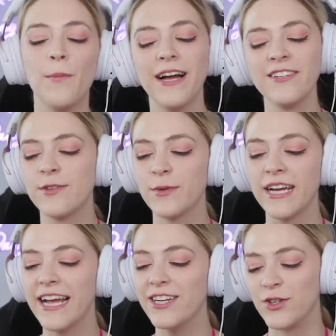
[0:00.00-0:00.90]
my
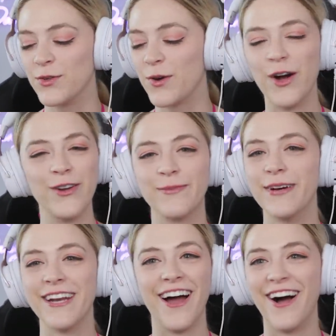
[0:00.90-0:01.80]
sweet angel Rose,
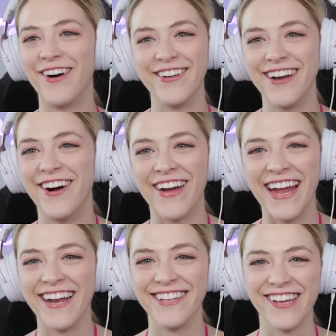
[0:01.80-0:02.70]
but no, no,
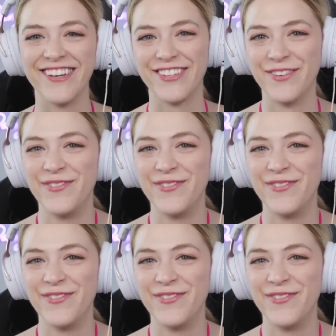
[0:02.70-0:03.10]
Hannah's also